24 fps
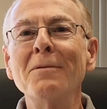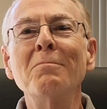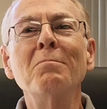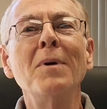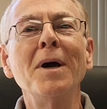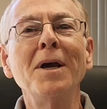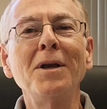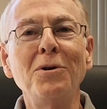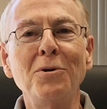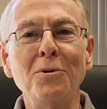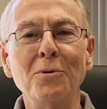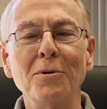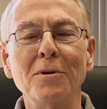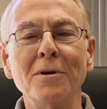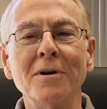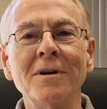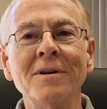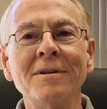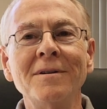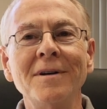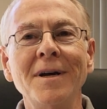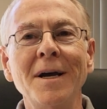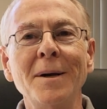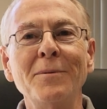Mike
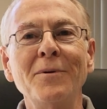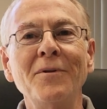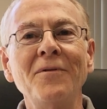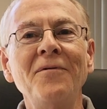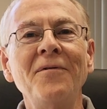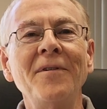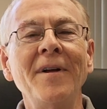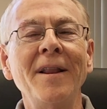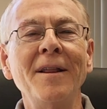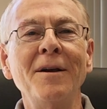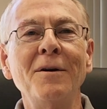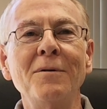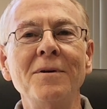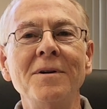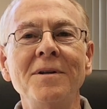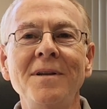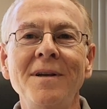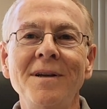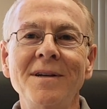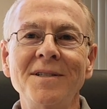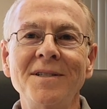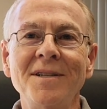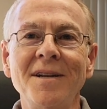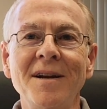Euler. I'm a fellow at
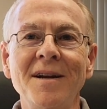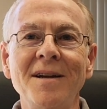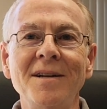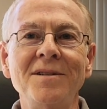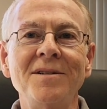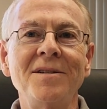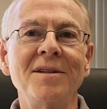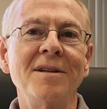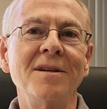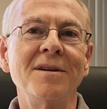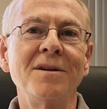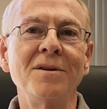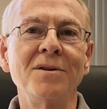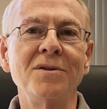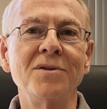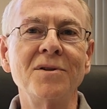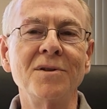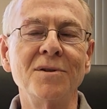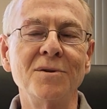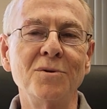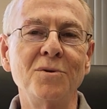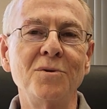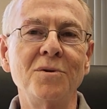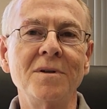Tanzanite Silicon
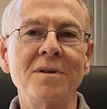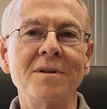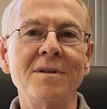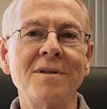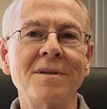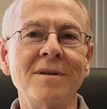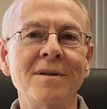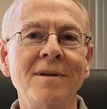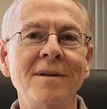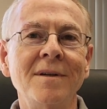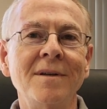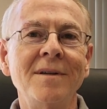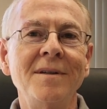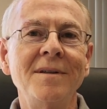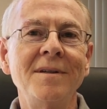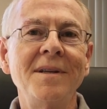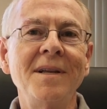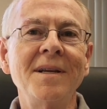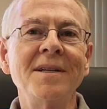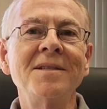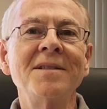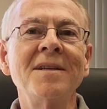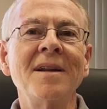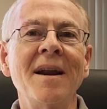Solutions.
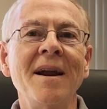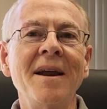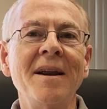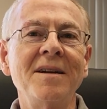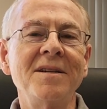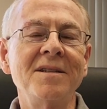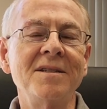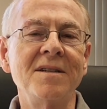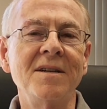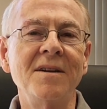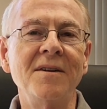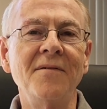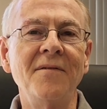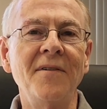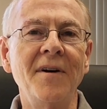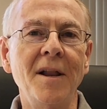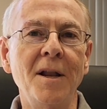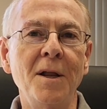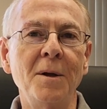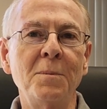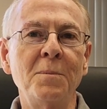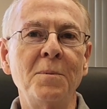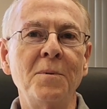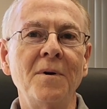Tanzanite is a
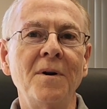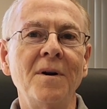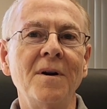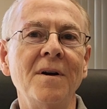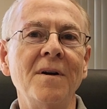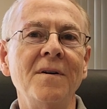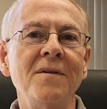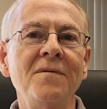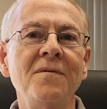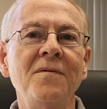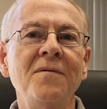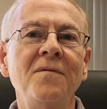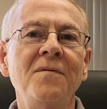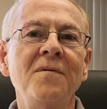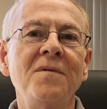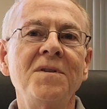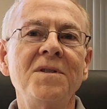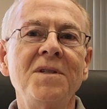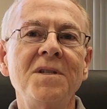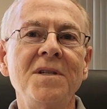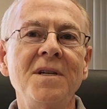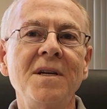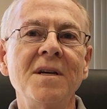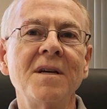developer of
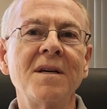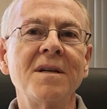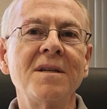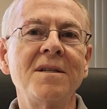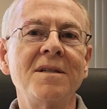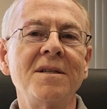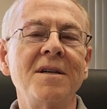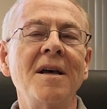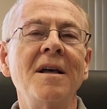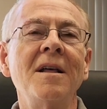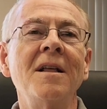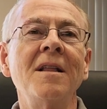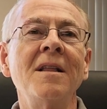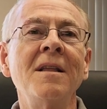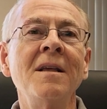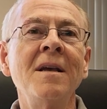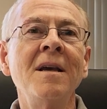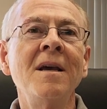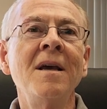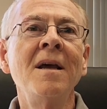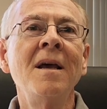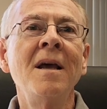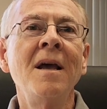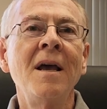CXL
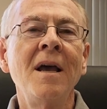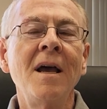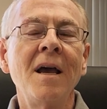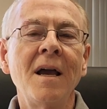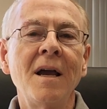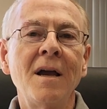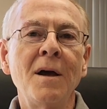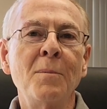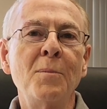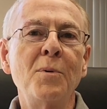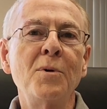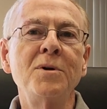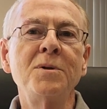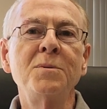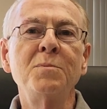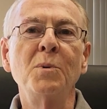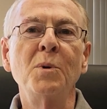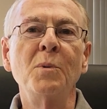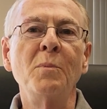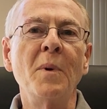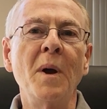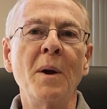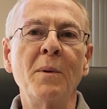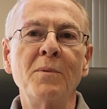
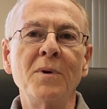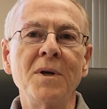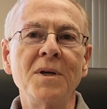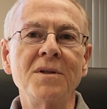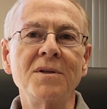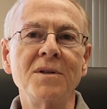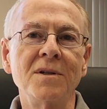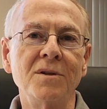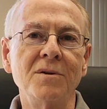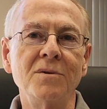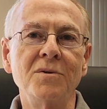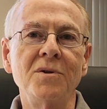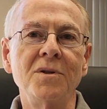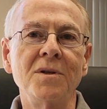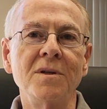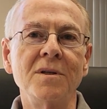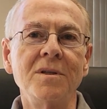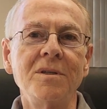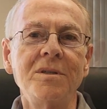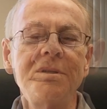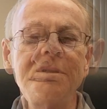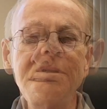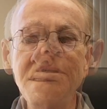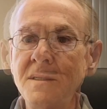composable memory
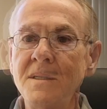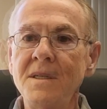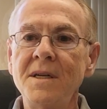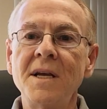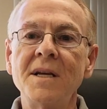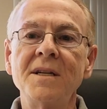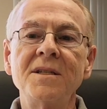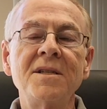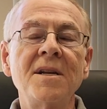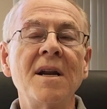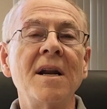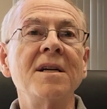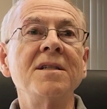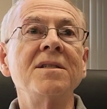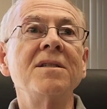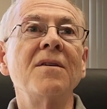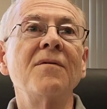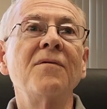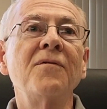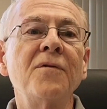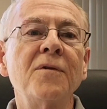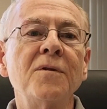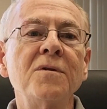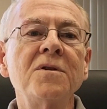solutions. Tanzanite is the
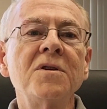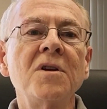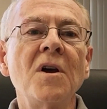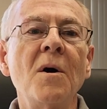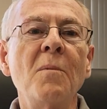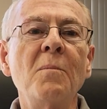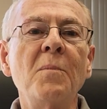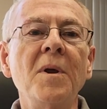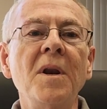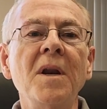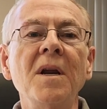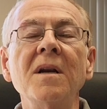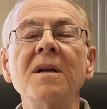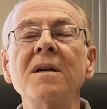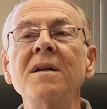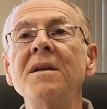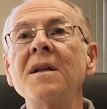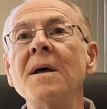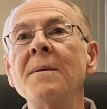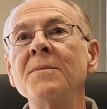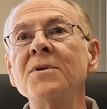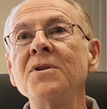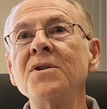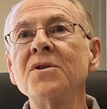first company to
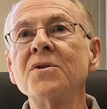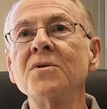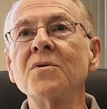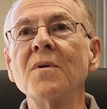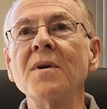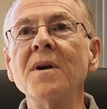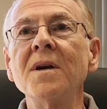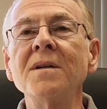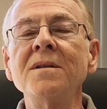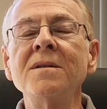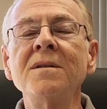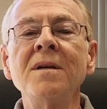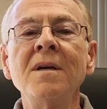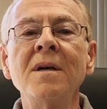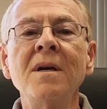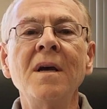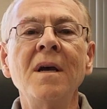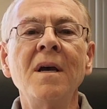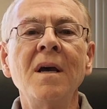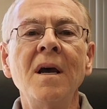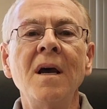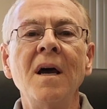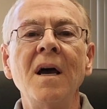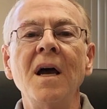demonstrate
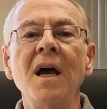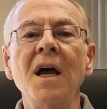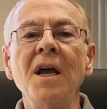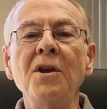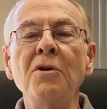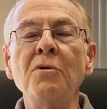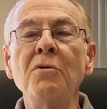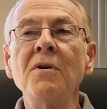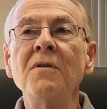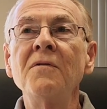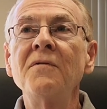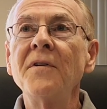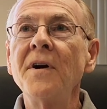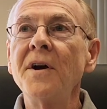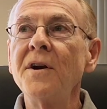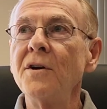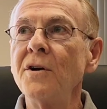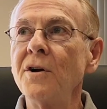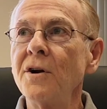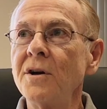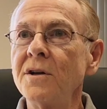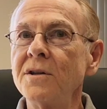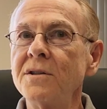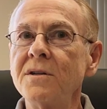a unified
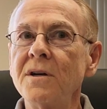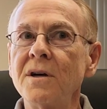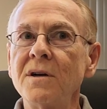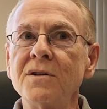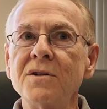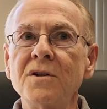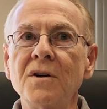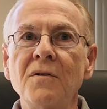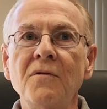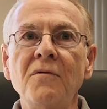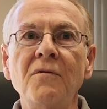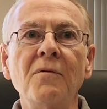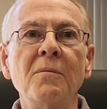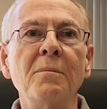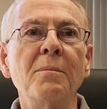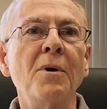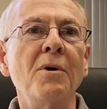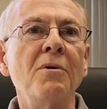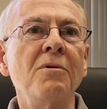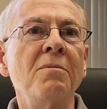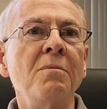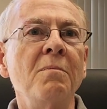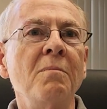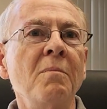architecture for
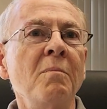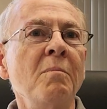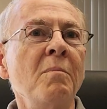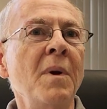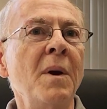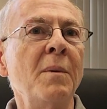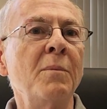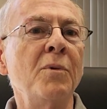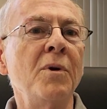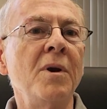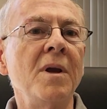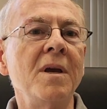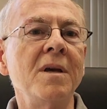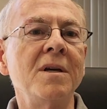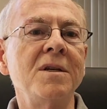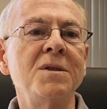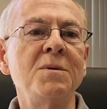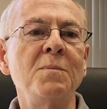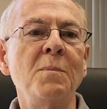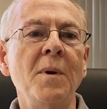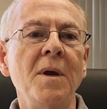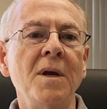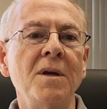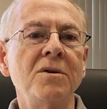both memory
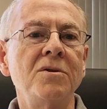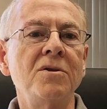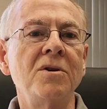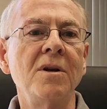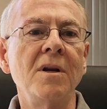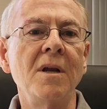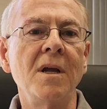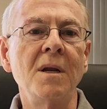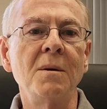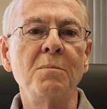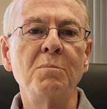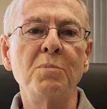expansion and